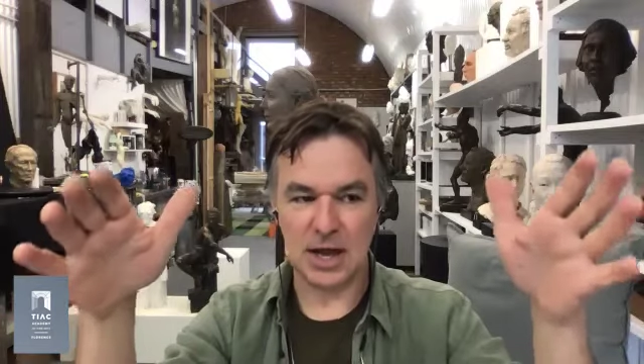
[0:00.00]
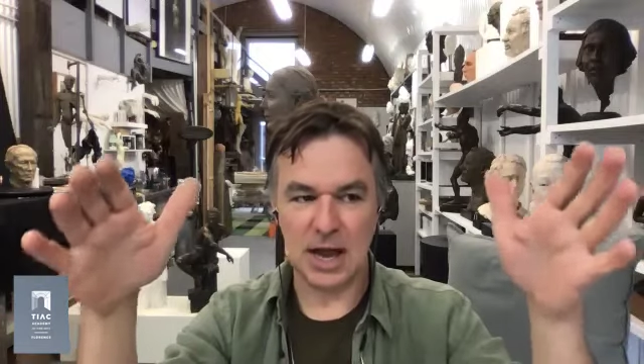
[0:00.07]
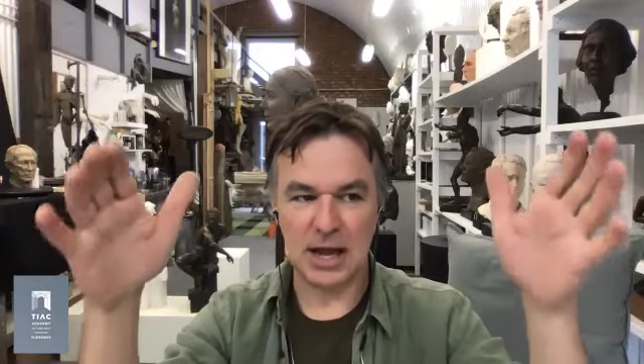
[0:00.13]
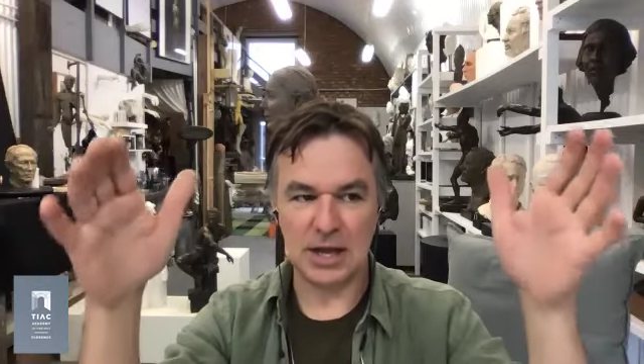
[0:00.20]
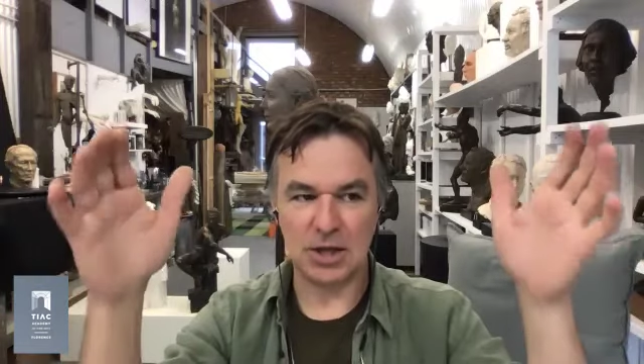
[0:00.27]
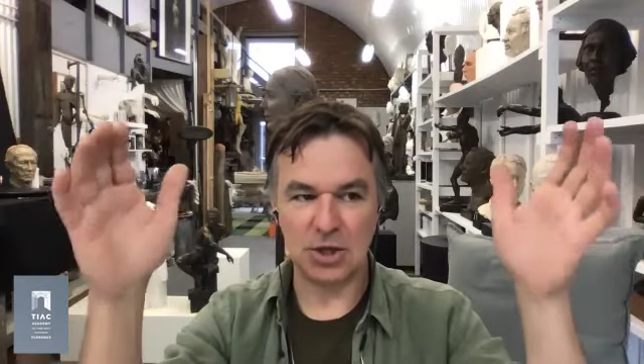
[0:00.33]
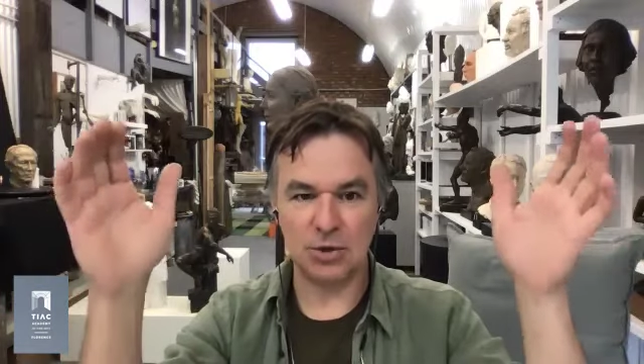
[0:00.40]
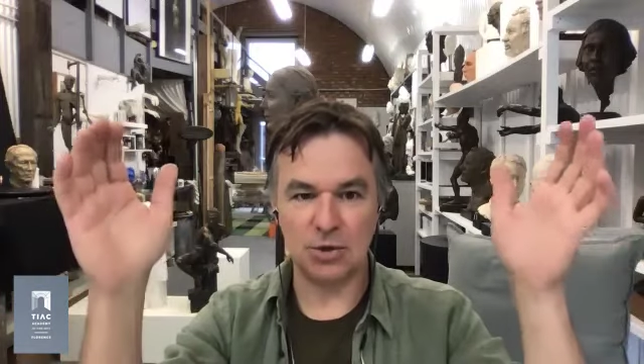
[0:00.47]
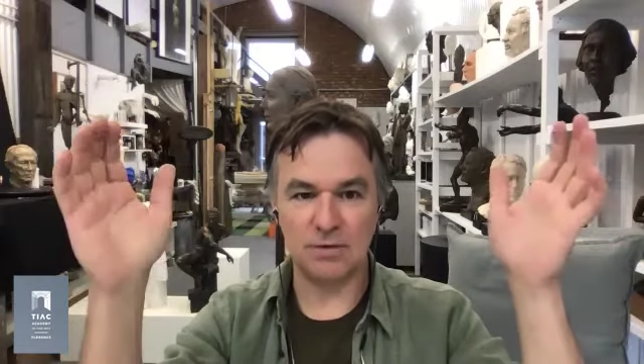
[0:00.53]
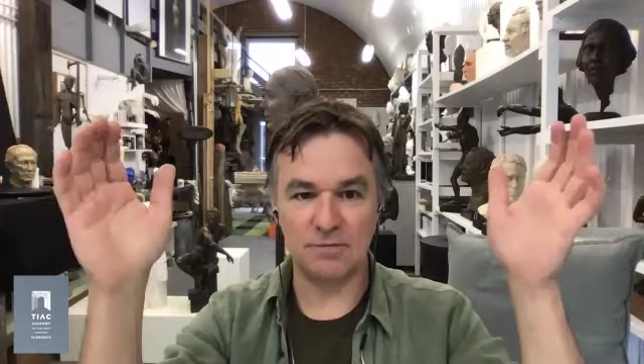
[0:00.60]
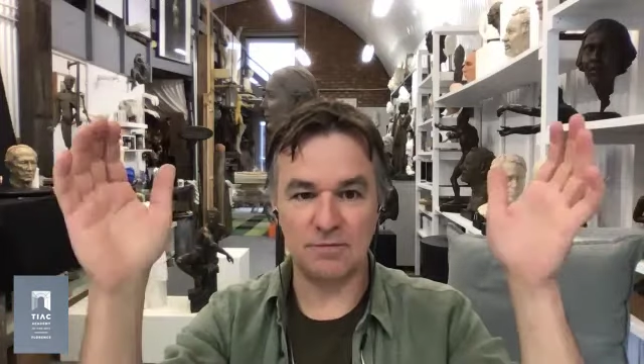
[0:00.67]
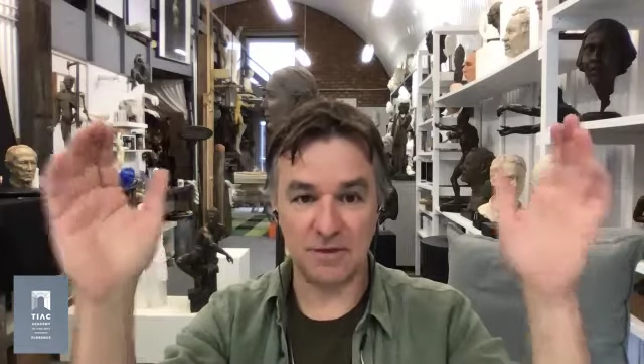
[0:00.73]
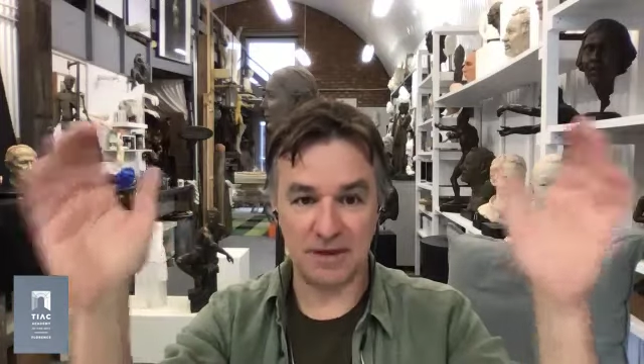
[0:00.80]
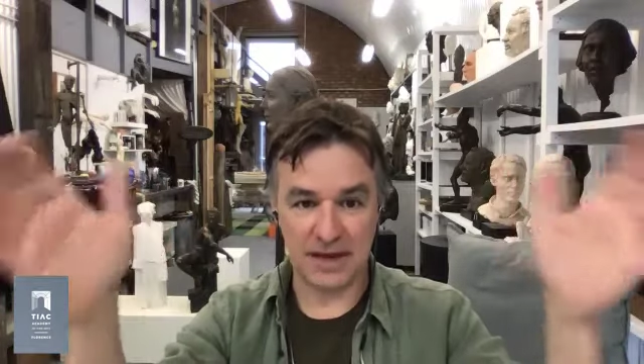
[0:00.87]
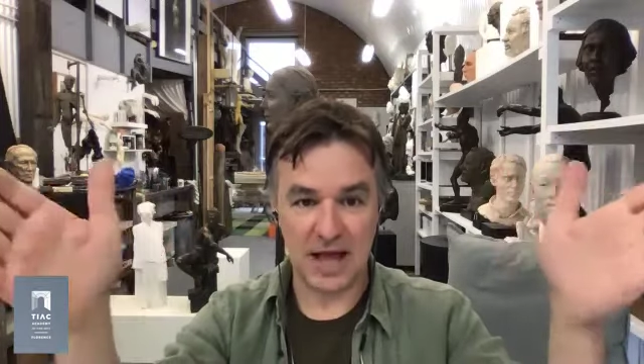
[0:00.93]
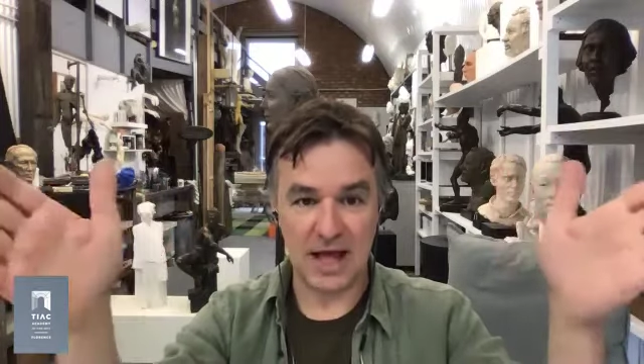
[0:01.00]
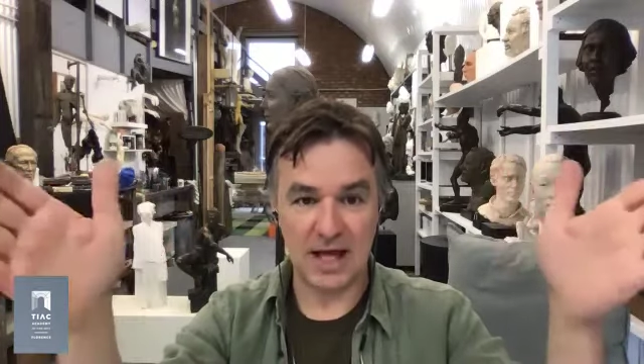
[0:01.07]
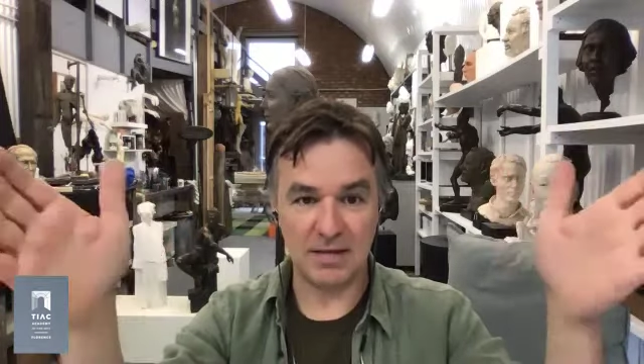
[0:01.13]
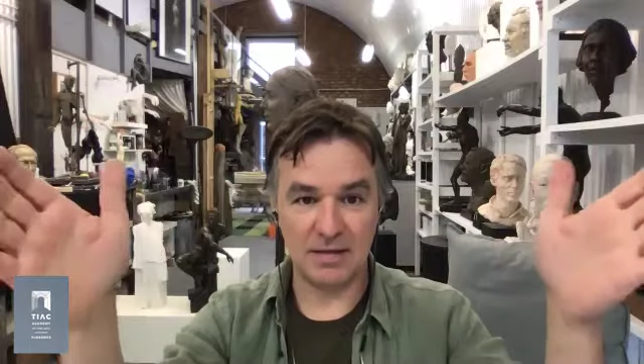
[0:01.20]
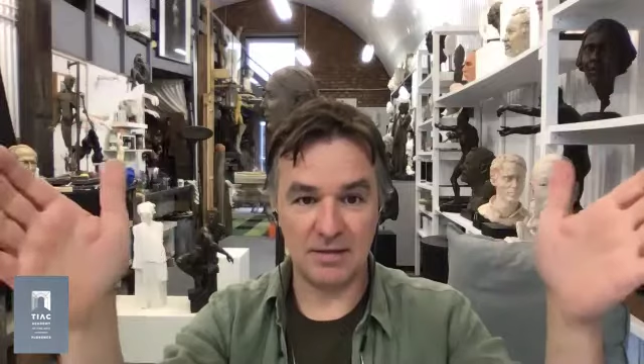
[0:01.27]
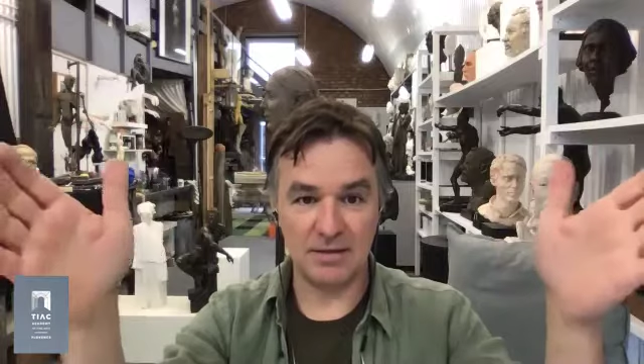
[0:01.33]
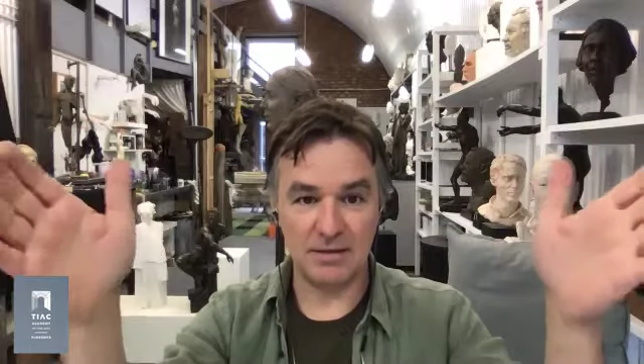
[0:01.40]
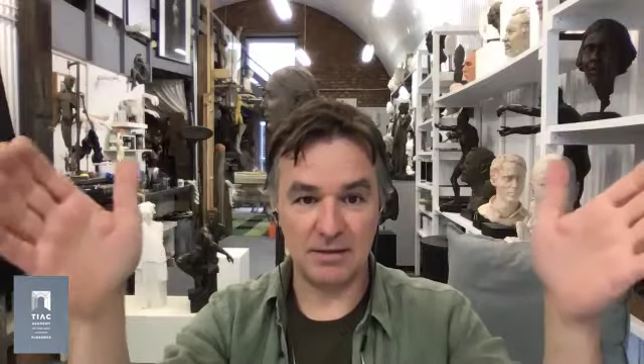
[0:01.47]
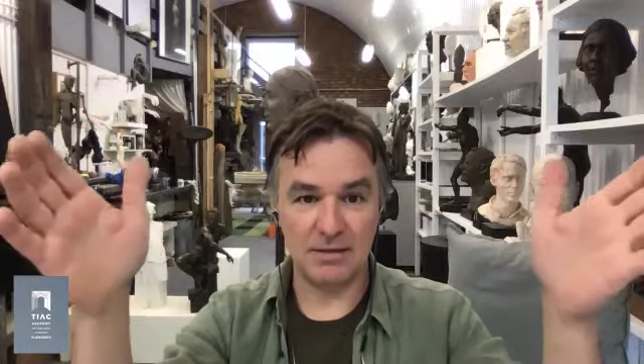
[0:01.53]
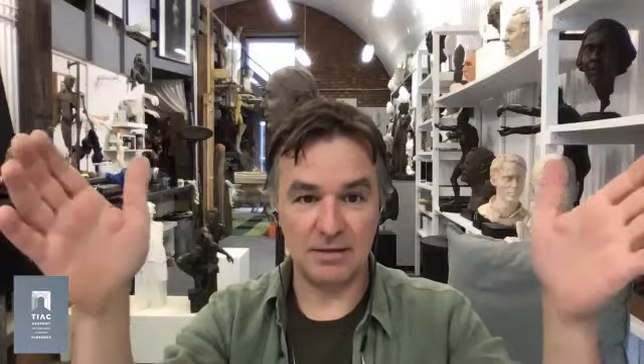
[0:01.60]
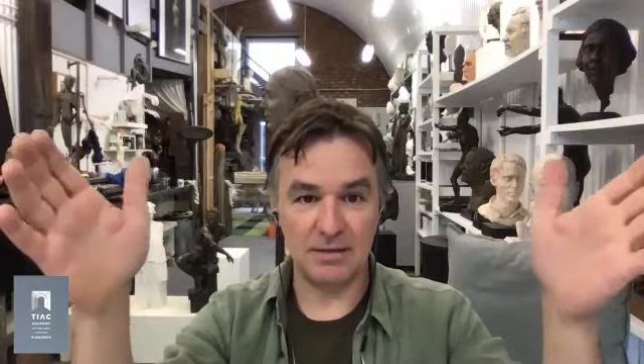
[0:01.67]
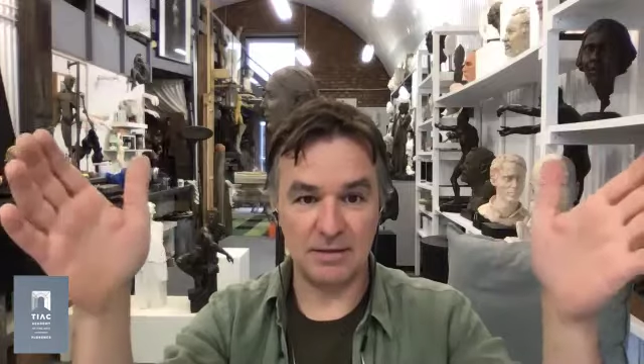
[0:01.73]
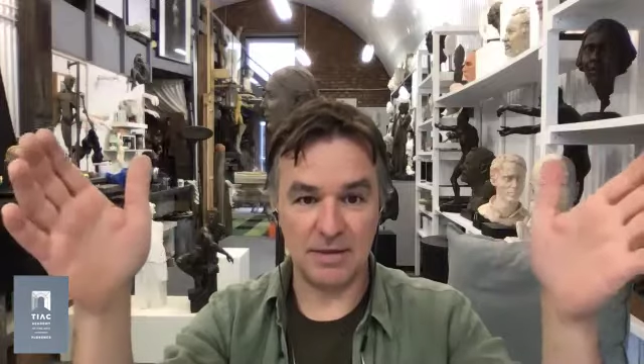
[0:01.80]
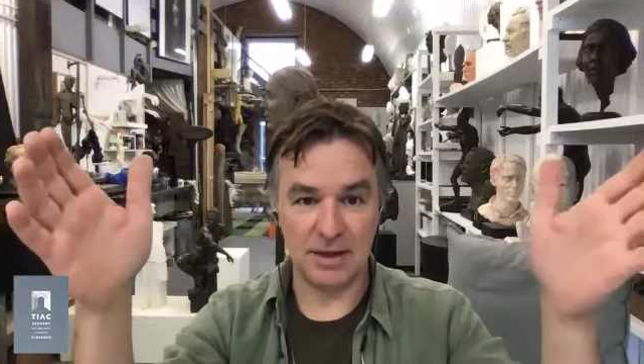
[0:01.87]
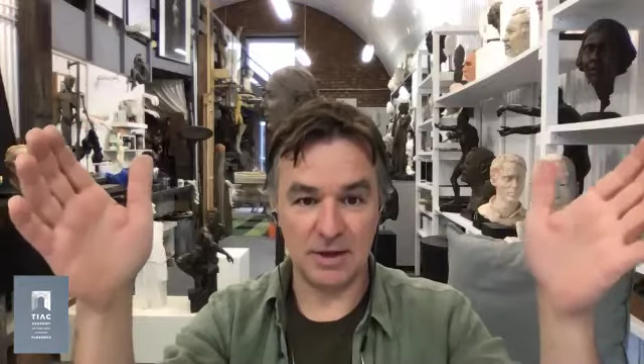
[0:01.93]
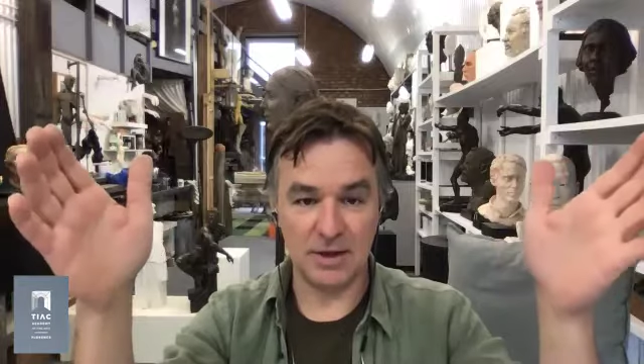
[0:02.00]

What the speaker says: and you can forget that